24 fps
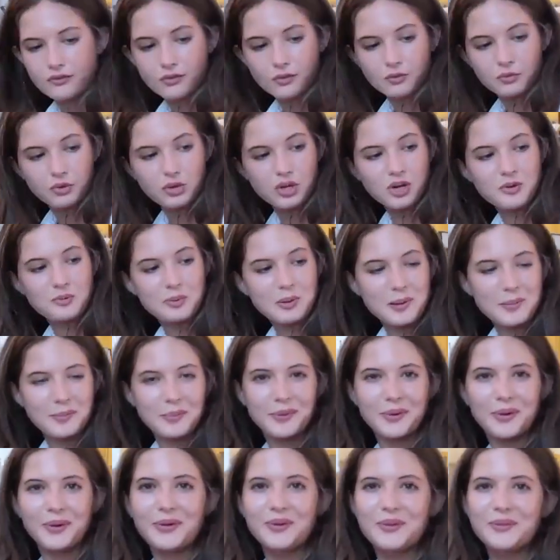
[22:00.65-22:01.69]
from Free
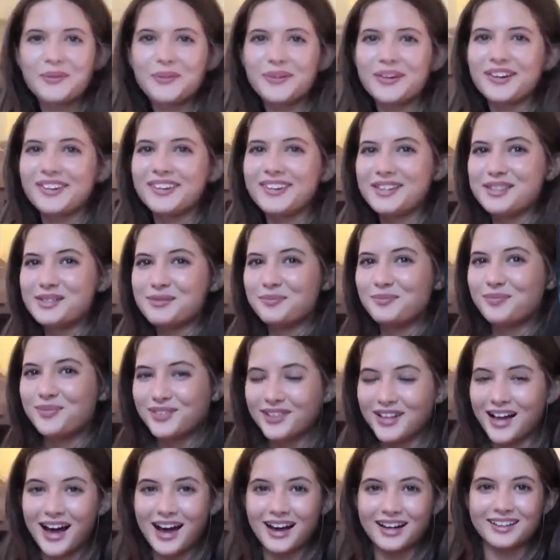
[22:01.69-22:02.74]
People were these
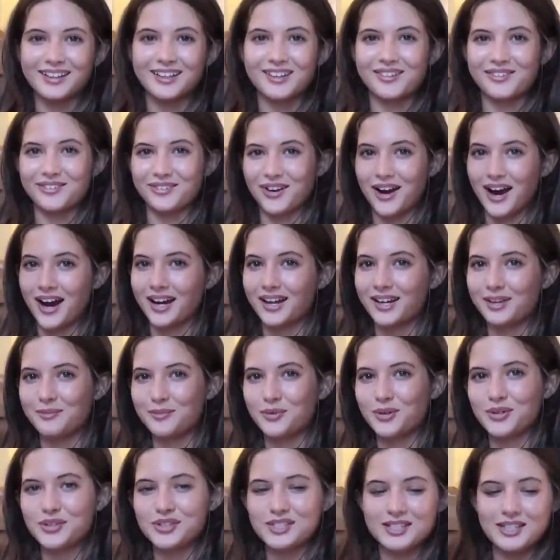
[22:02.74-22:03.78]
black like riding
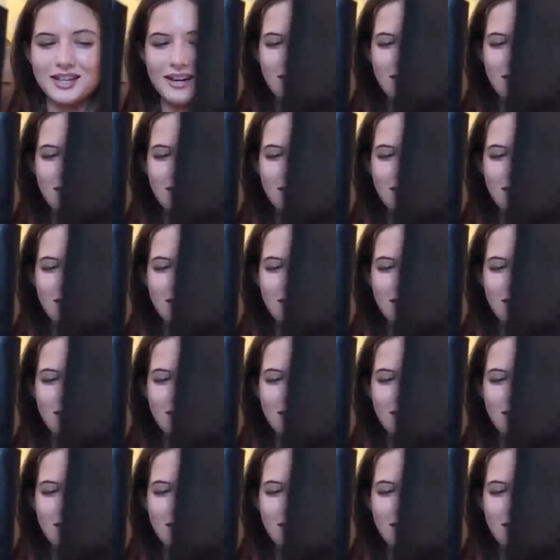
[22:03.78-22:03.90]
boot